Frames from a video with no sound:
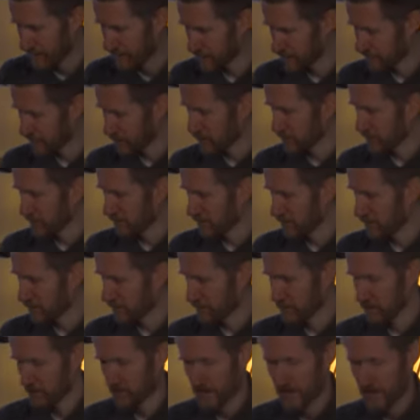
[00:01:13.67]
it because it runs
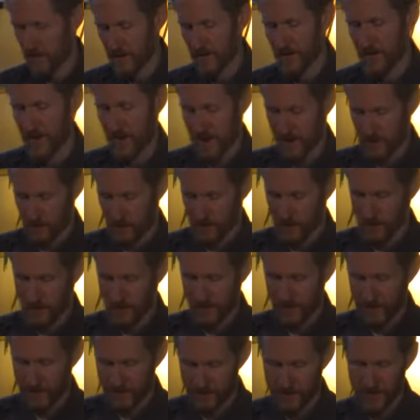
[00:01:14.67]
so
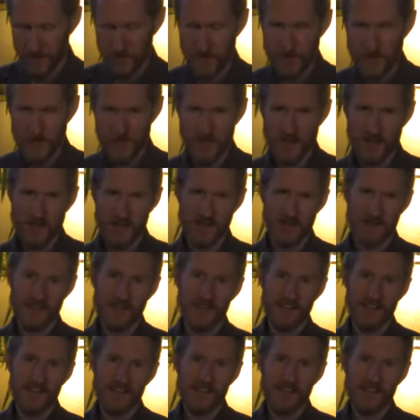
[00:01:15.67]
contrary to the,